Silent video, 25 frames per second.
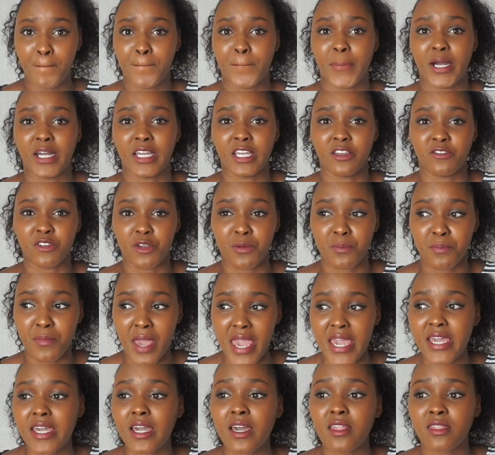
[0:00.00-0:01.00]
But if you
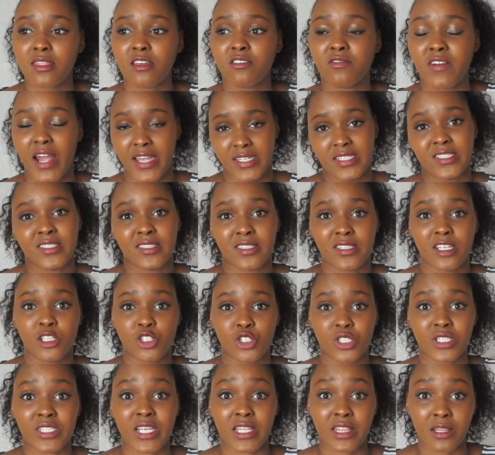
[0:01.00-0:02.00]
make the right
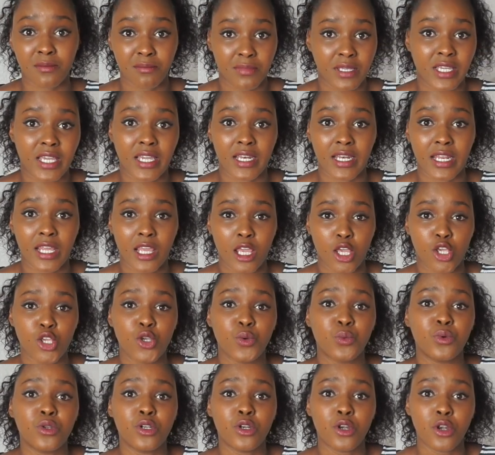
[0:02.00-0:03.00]
decisions at the beginning,
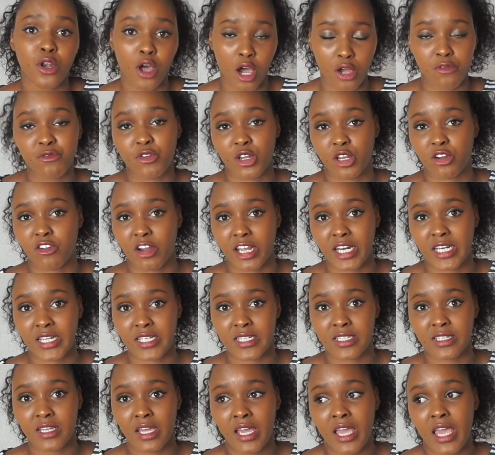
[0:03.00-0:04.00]
you will not regret
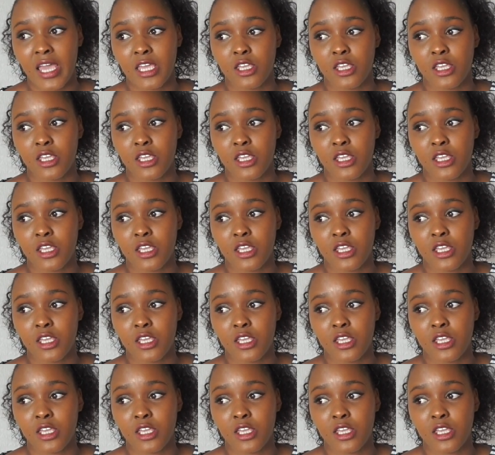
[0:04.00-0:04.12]
it.